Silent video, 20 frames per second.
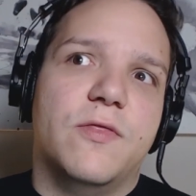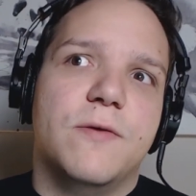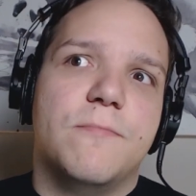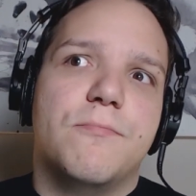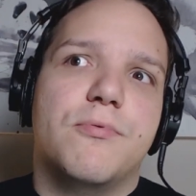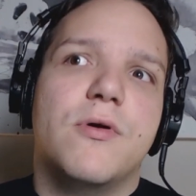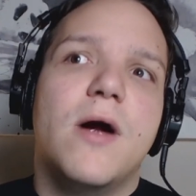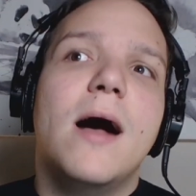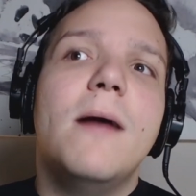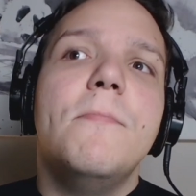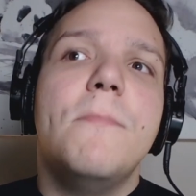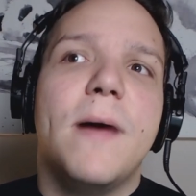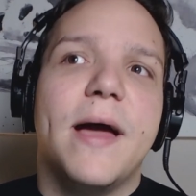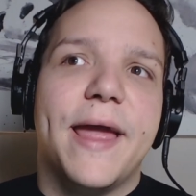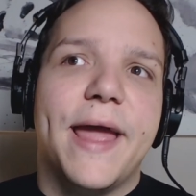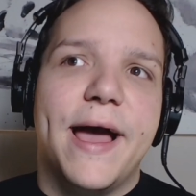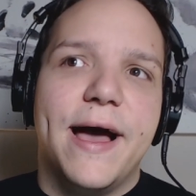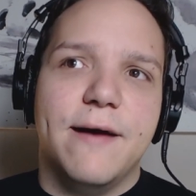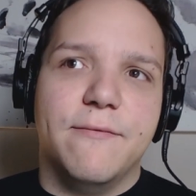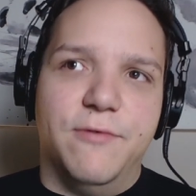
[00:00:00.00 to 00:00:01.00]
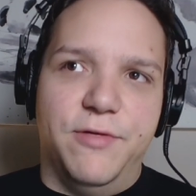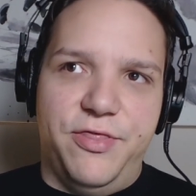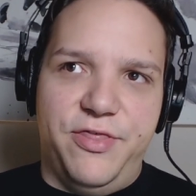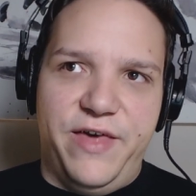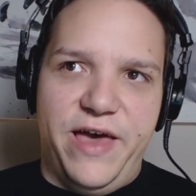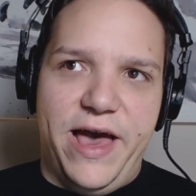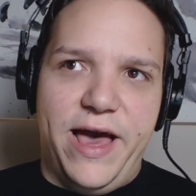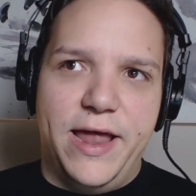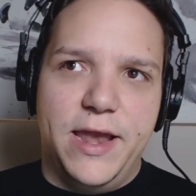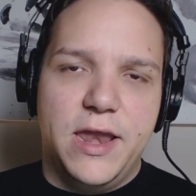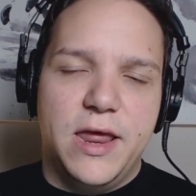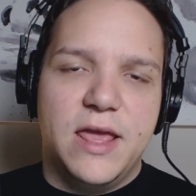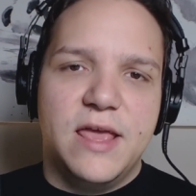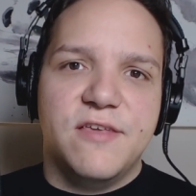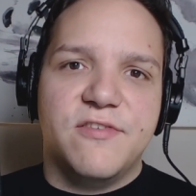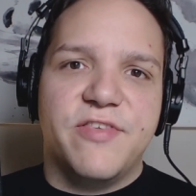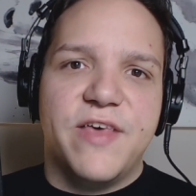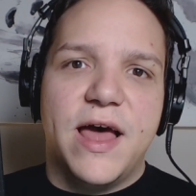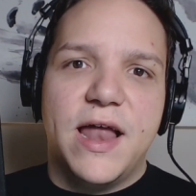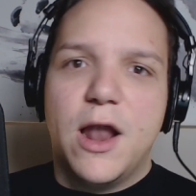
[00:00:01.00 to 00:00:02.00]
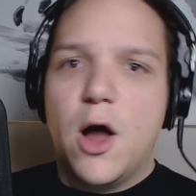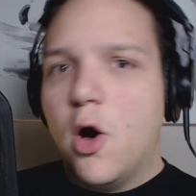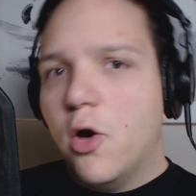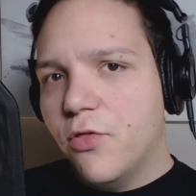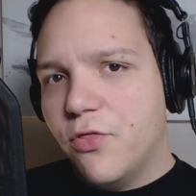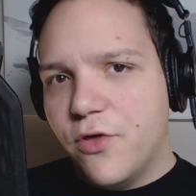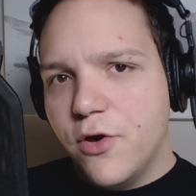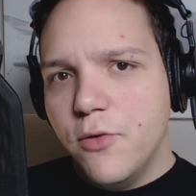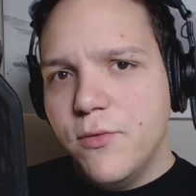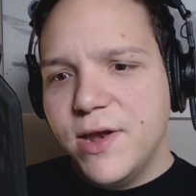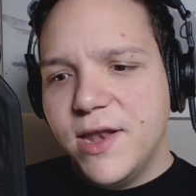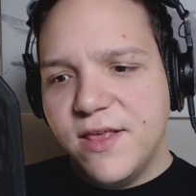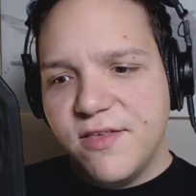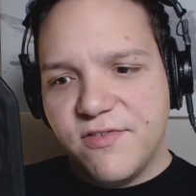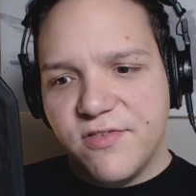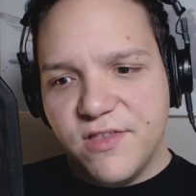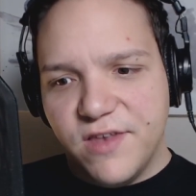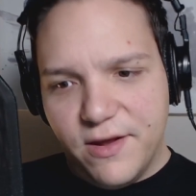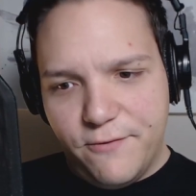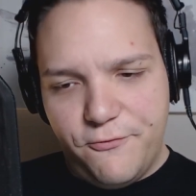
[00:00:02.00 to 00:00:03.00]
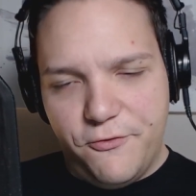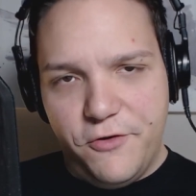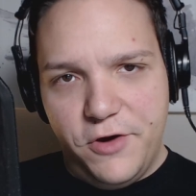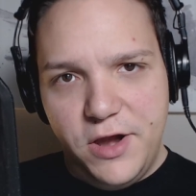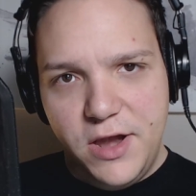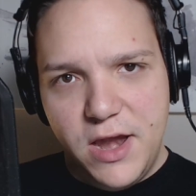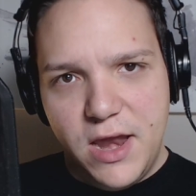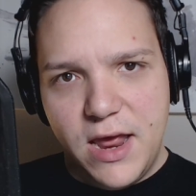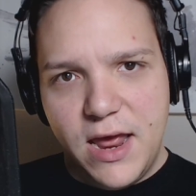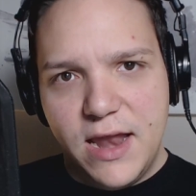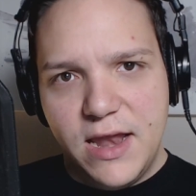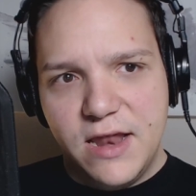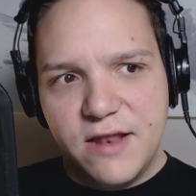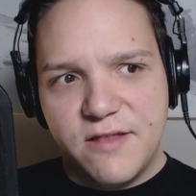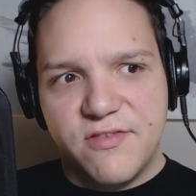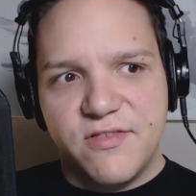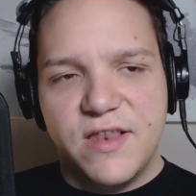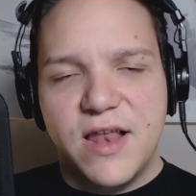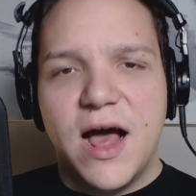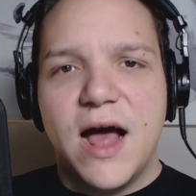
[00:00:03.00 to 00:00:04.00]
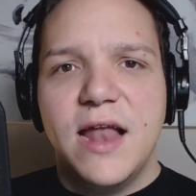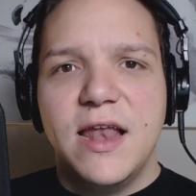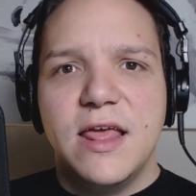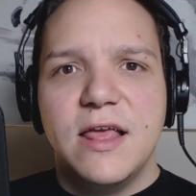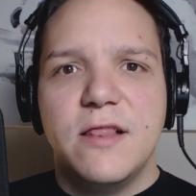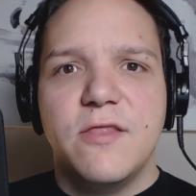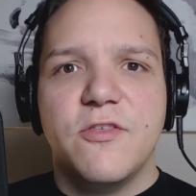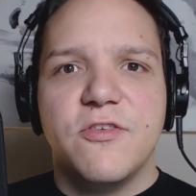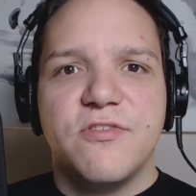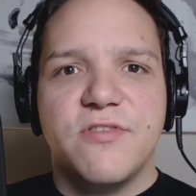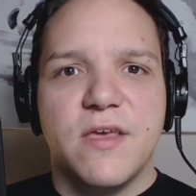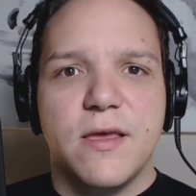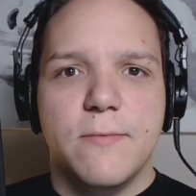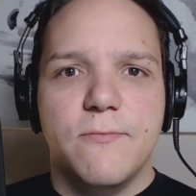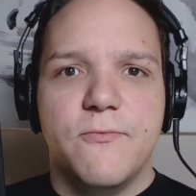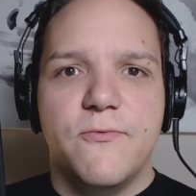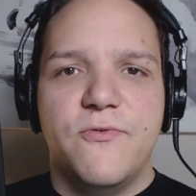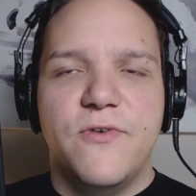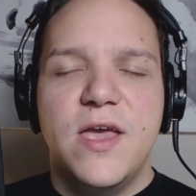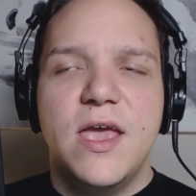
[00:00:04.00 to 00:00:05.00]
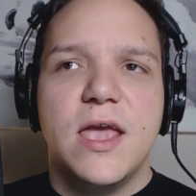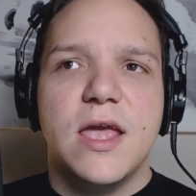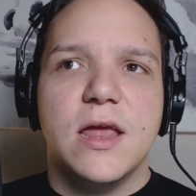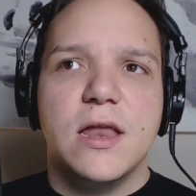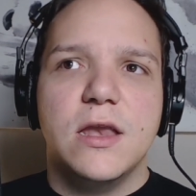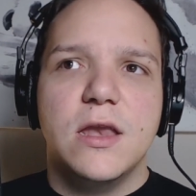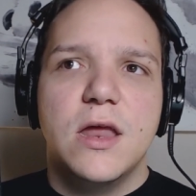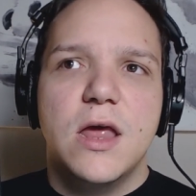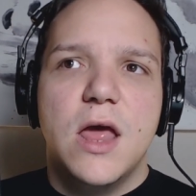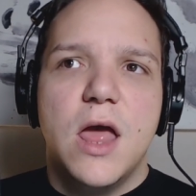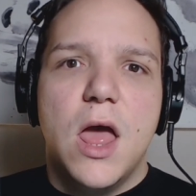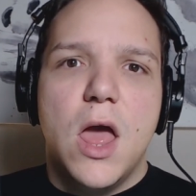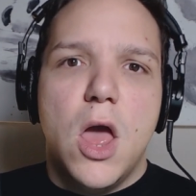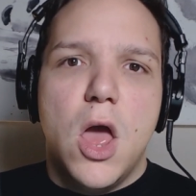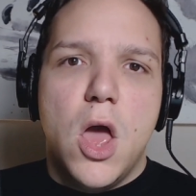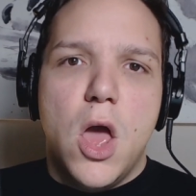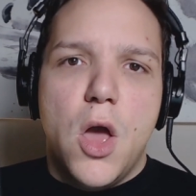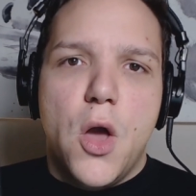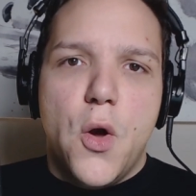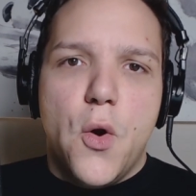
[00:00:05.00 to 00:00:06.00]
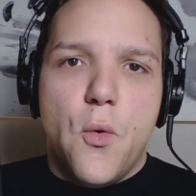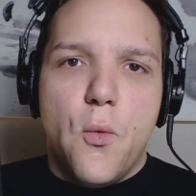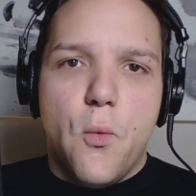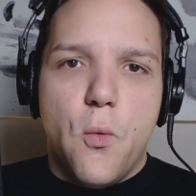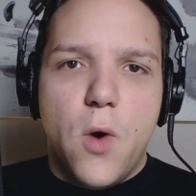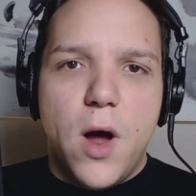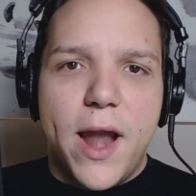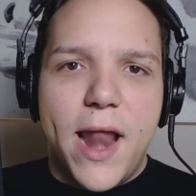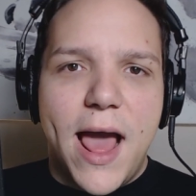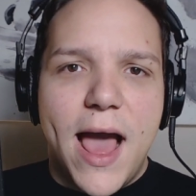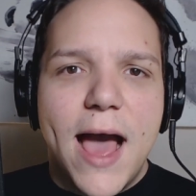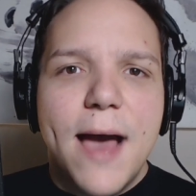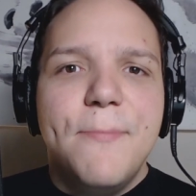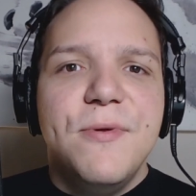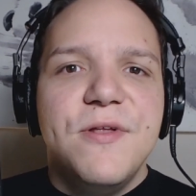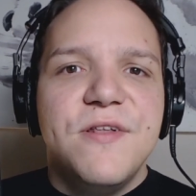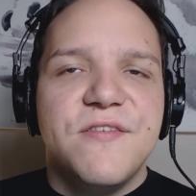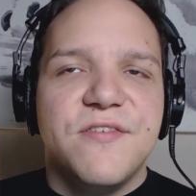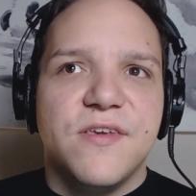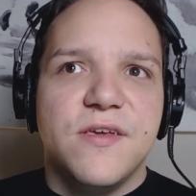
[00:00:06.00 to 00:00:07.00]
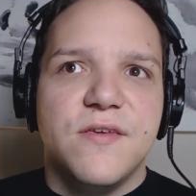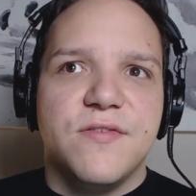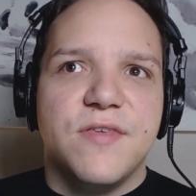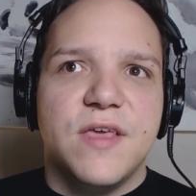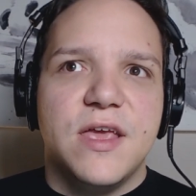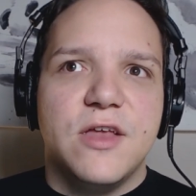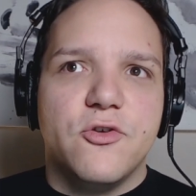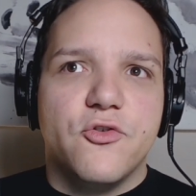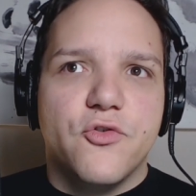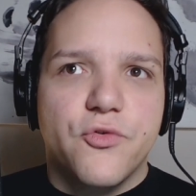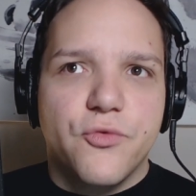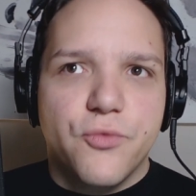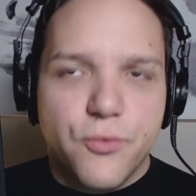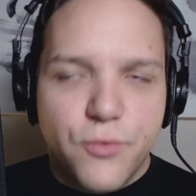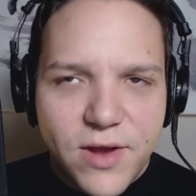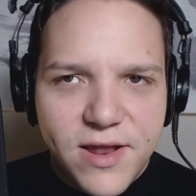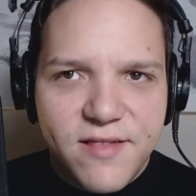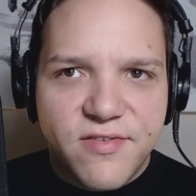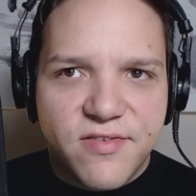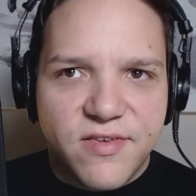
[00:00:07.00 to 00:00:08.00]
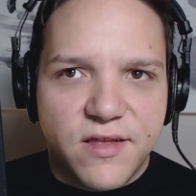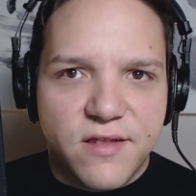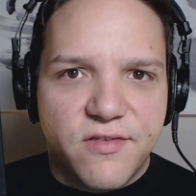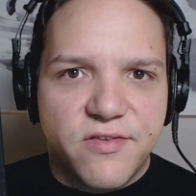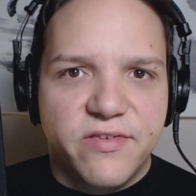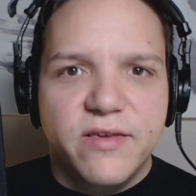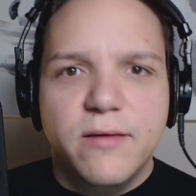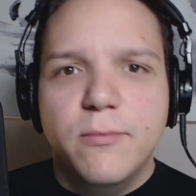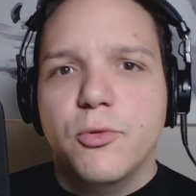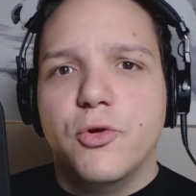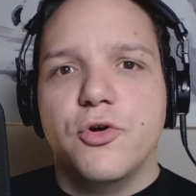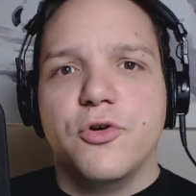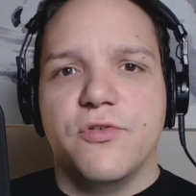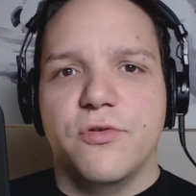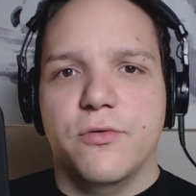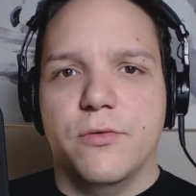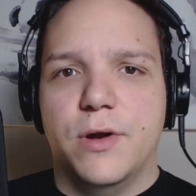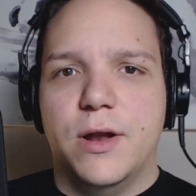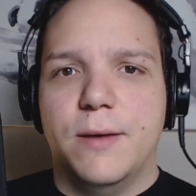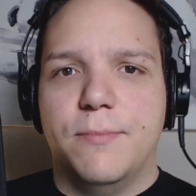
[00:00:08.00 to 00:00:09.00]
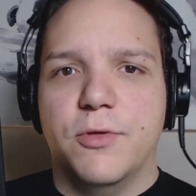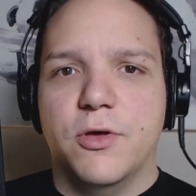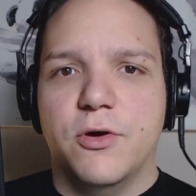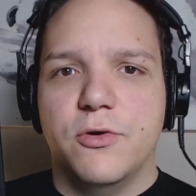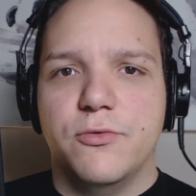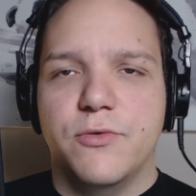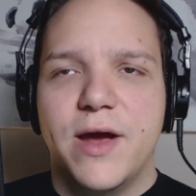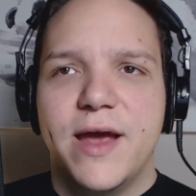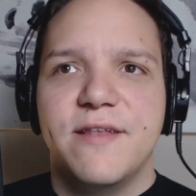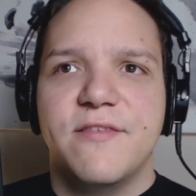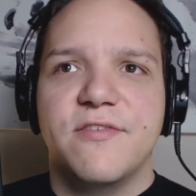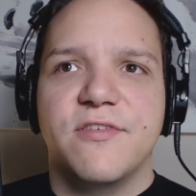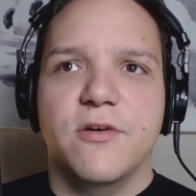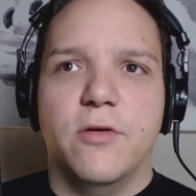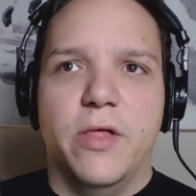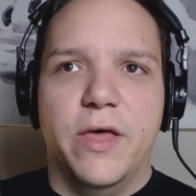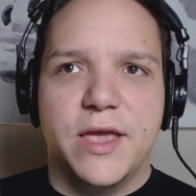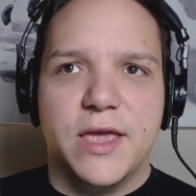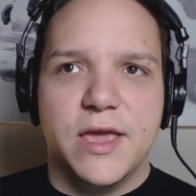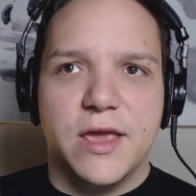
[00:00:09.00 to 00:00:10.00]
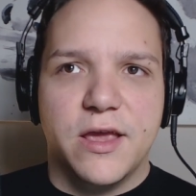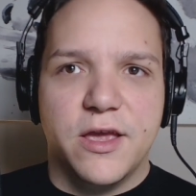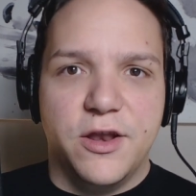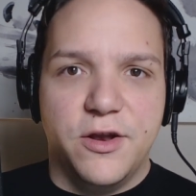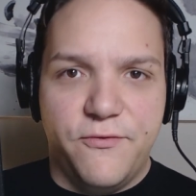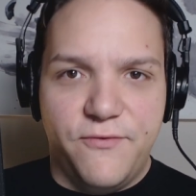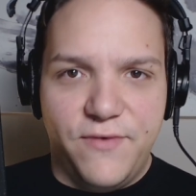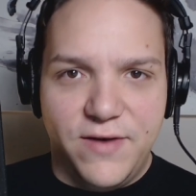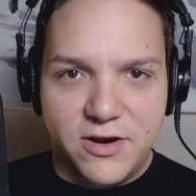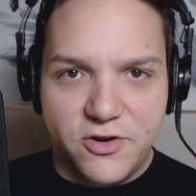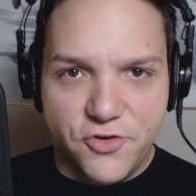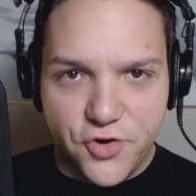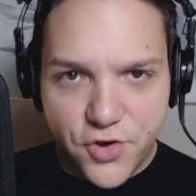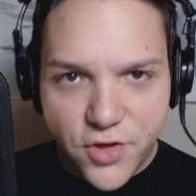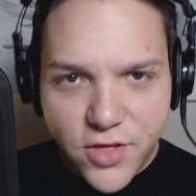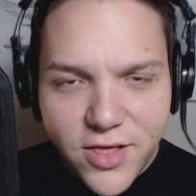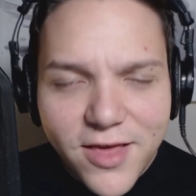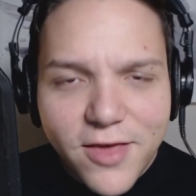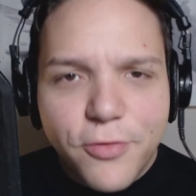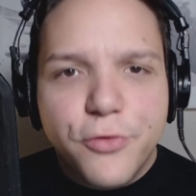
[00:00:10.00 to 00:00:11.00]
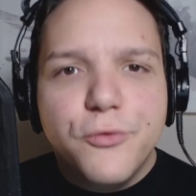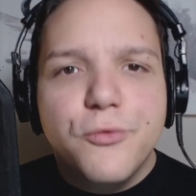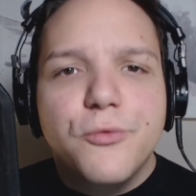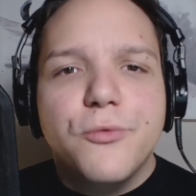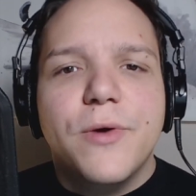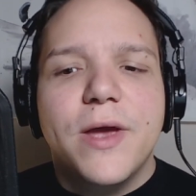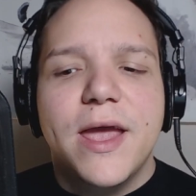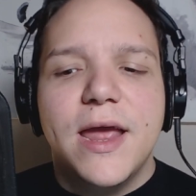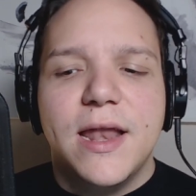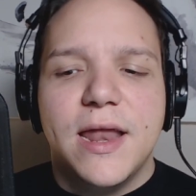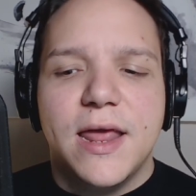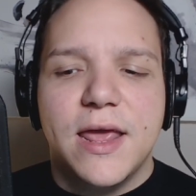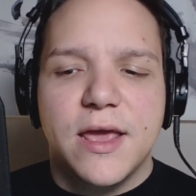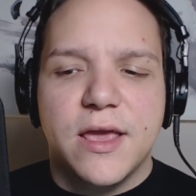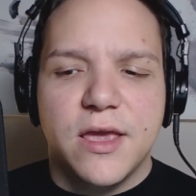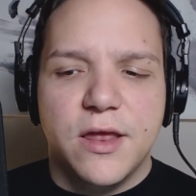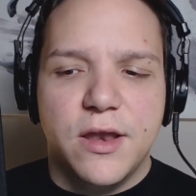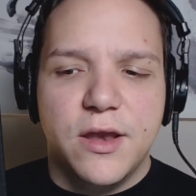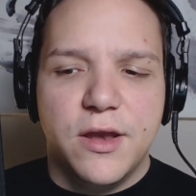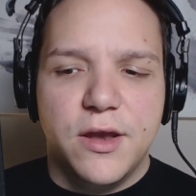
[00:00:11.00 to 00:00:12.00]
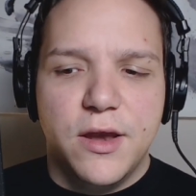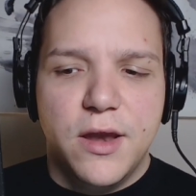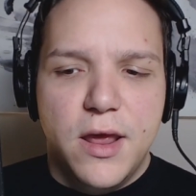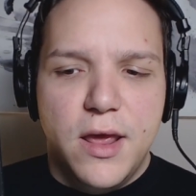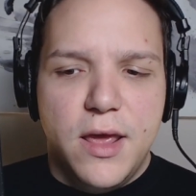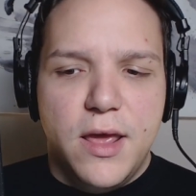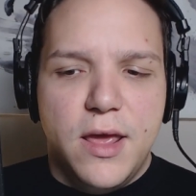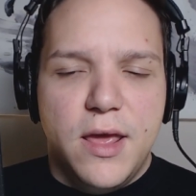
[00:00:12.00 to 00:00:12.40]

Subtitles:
The problem I have with that is that although it is different and it's not in the same vein, what happens is it treats it similar to an upload, right? So like it can affect your click-through rate. It can